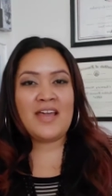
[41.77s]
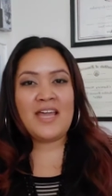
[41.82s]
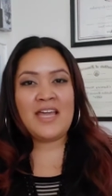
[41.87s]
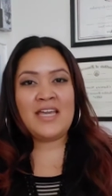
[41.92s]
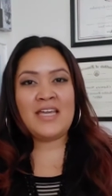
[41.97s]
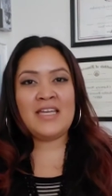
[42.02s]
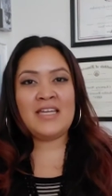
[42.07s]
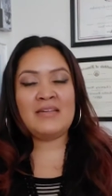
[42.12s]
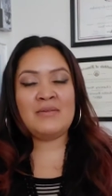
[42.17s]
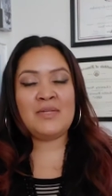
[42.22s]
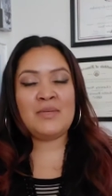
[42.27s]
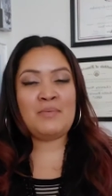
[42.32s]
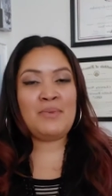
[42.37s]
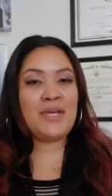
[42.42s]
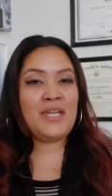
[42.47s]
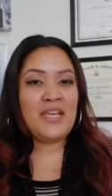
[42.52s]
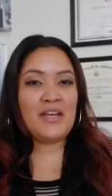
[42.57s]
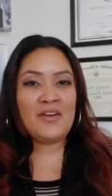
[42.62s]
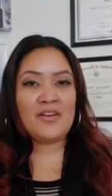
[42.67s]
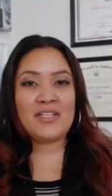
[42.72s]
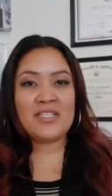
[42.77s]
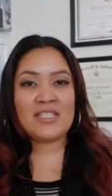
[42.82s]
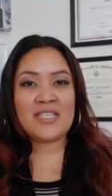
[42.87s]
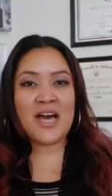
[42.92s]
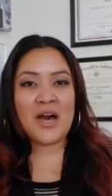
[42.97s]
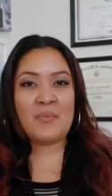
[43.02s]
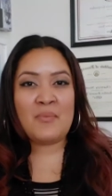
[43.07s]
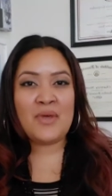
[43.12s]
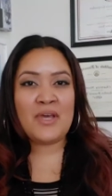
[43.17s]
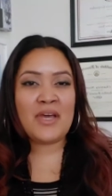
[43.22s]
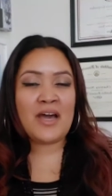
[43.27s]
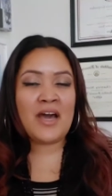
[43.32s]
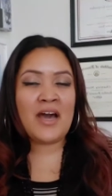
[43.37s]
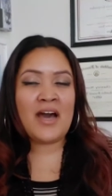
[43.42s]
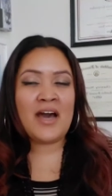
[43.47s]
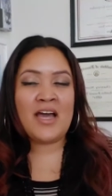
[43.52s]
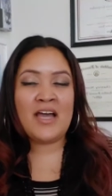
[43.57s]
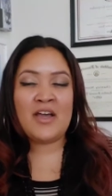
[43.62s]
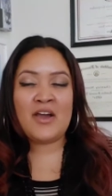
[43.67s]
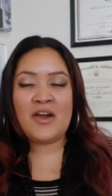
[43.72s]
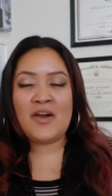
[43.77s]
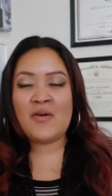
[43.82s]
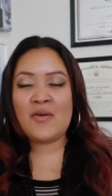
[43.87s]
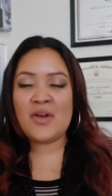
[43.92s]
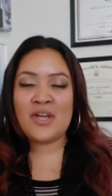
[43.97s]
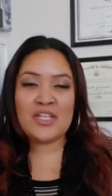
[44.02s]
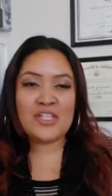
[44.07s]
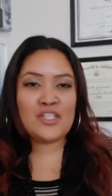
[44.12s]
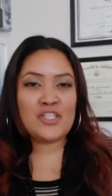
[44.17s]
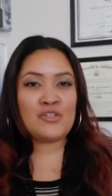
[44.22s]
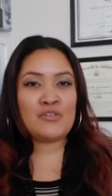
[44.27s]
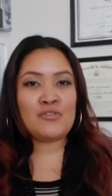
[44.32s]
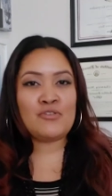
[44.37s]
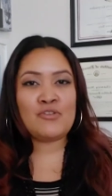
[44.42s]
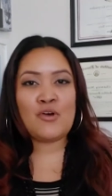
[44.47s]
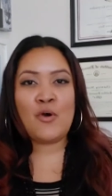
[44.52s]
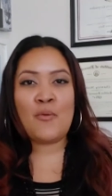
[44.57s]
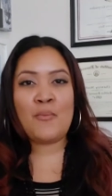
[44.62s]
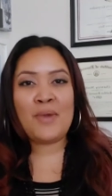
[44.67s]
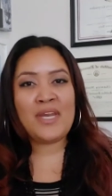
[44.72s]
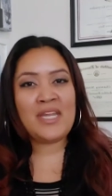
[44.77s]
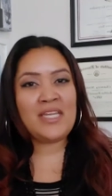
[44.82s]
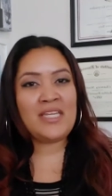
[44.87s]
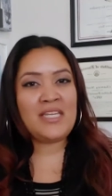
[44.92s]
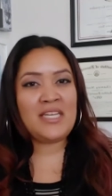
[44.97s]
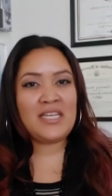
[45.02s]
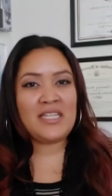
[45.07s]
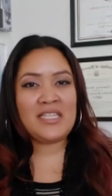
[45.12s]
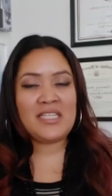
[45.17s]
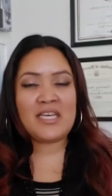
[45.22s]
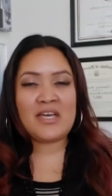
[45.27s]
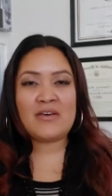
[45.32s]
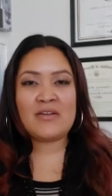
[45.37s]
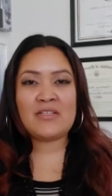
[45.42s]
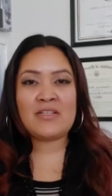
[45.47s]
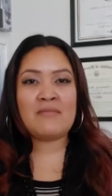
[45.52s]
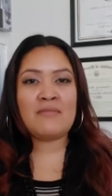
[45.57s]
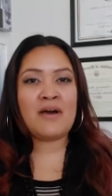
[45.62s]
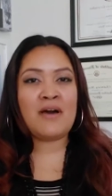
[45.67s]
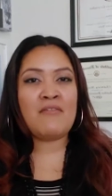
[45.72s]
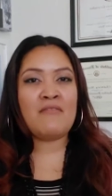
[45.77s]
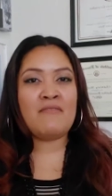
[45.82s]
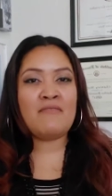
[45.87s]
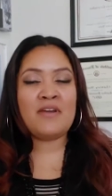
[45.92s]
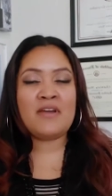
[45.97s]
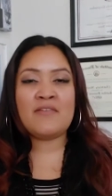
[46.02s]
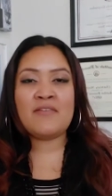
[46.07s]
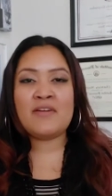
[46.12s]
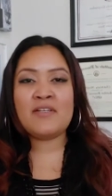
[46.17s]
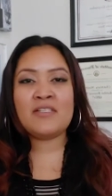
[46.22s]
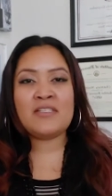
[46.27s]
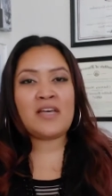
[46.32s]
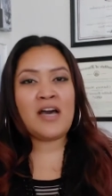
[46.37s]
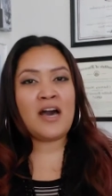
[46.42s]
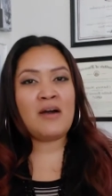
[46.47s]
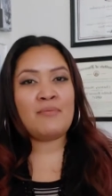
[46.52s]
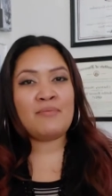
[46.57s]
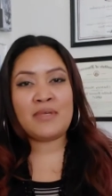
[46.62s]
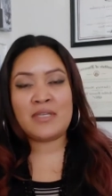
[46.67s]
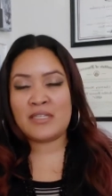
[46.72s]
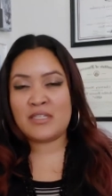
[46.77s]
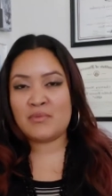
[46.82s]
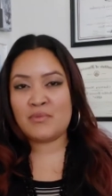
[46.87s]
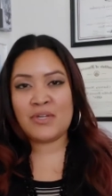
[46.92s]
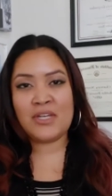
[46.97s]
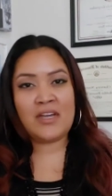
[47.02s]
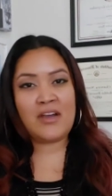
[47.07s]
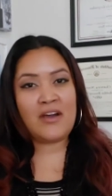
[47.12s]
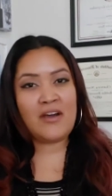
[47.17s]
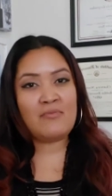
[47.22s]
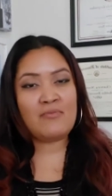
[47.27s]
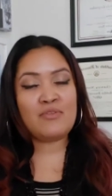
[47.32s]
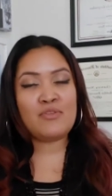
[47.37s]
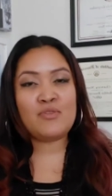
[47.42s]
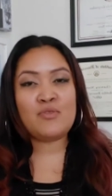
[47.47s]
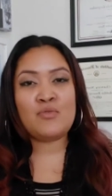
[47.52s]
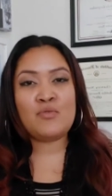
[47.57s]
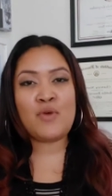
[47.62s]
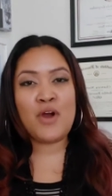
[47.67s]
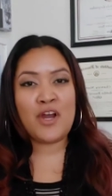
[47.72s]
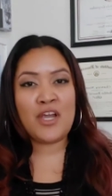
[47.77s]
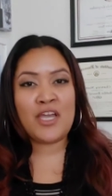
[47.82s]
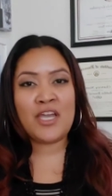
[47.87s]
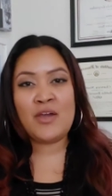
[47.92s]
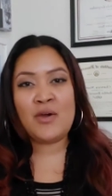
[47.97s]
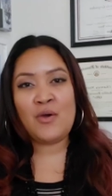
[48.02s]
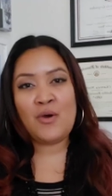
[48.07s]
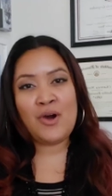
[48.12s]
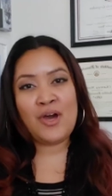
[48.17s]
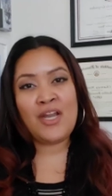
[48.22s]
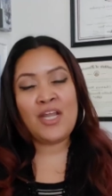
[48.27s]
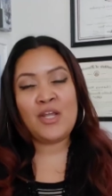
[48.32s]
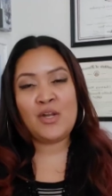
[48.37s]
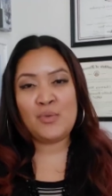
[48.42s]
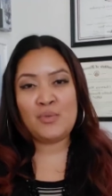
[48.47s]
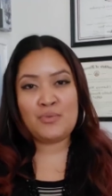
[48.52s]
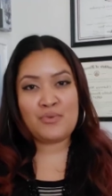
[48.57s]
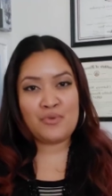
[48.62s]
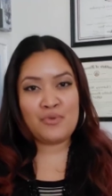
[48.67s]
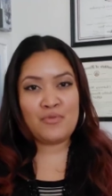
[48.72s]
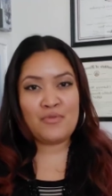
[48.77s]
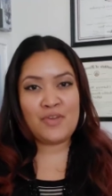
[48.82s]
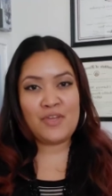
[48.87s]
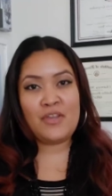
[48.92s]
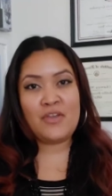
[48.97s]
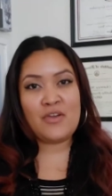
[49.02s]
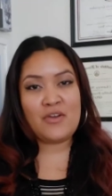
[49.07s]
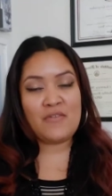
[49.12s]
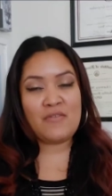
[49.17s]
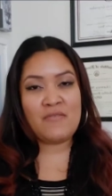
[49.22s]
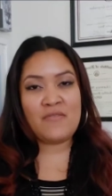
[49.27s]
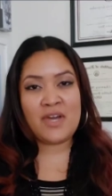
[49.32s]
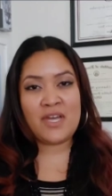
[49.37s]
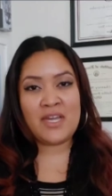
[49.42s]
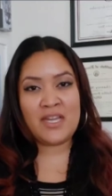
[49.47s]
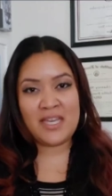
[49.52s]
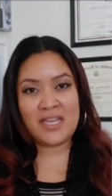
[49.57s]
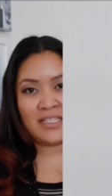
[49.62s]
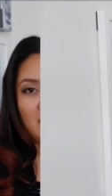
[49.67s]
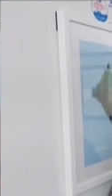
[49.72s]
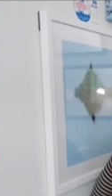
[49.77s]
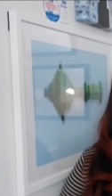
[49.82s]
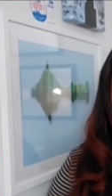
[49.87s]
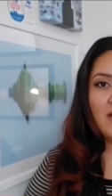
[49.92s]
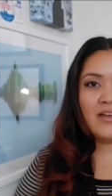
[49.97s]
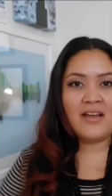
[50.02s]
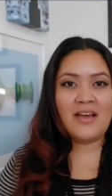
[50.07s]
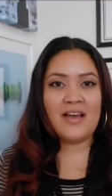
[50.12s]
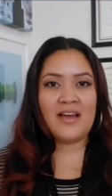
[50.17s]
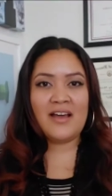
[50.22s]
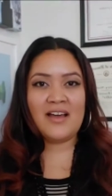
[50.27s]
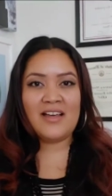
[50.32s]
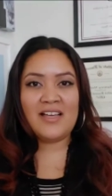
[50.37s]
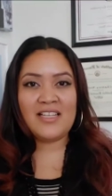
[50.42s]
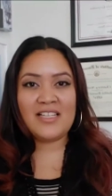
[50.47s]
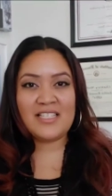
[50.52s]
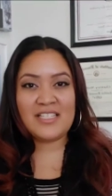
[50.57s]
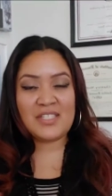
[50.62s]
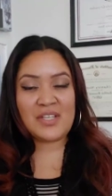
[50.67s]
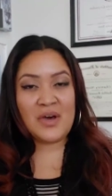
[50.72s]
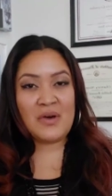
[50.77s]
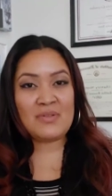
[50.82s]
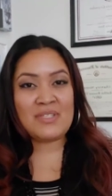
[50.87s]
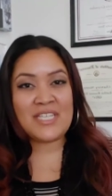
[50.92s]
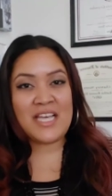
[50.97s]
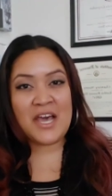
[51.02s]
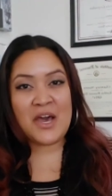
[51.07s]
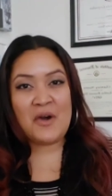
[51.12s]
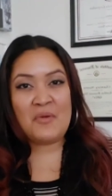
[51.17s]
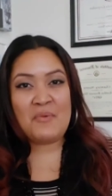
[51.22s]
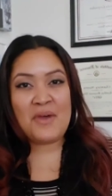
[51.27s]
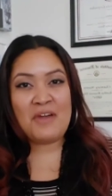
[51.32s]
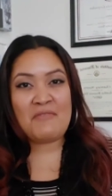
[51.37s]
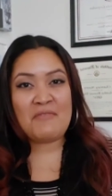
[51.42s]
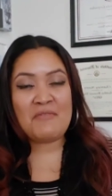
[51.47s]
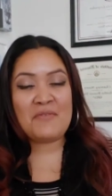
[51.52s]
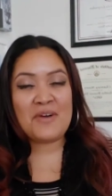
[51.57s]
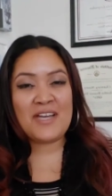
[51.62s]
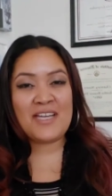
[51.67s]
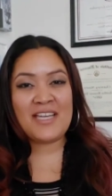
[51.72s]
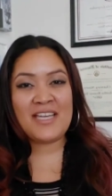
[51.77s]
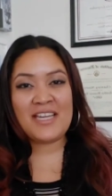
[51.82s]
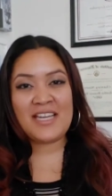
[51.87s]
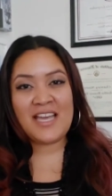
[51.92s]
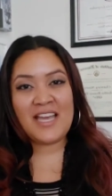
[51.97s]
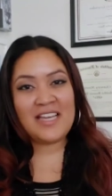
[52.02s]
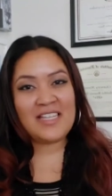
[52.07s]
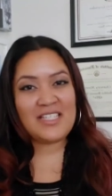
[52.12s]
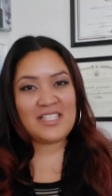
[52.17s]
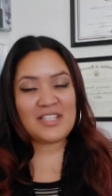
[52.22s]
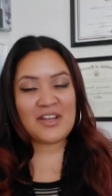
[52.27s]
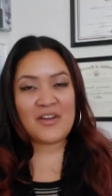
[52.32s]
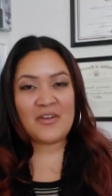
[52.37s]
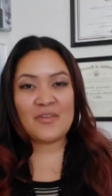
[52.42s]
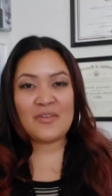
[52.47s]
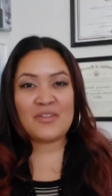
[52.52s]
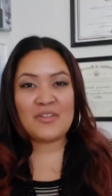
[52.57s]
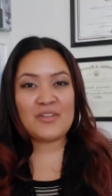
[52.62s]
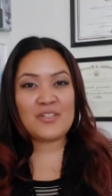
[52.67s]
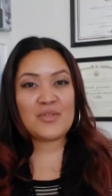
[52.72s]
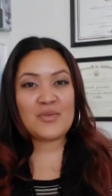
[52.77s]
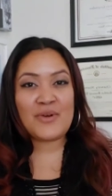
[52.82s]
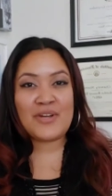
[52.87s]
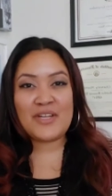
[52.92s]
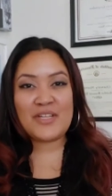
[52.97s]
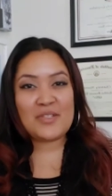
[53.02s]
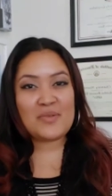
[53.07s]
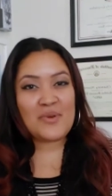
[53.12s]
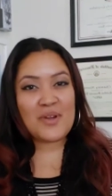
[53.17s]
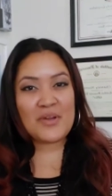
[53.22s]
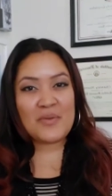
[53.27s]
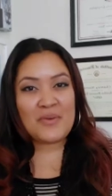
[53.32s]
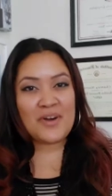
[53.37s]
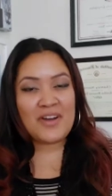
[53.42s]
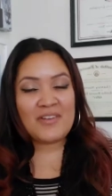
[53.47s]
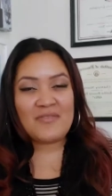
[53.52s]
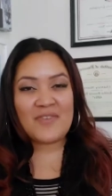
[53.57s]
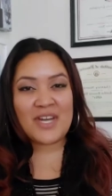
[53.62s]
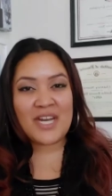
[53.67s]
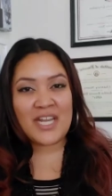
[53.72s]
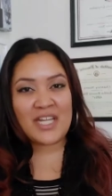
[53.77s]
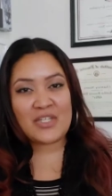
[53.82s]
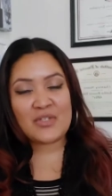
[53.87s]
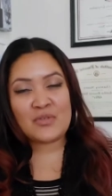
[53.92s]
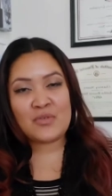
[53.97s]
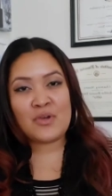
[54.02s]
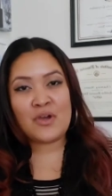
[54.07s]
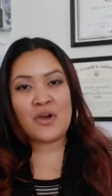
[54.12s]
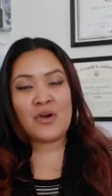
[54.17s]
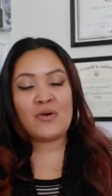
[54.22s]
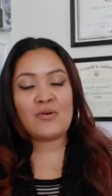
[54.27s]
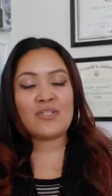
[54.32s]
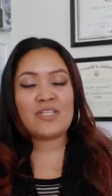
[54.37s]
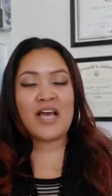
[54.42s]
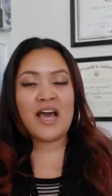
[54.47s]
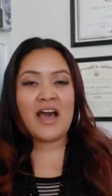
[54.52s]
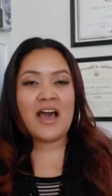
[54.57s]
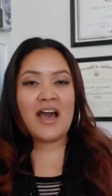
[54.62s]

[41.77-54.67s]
And depending on the topic, I go into so many details about various topics when it comes to working on and improving your finances. So, to help everyone get a head start on their 2021 financial goals,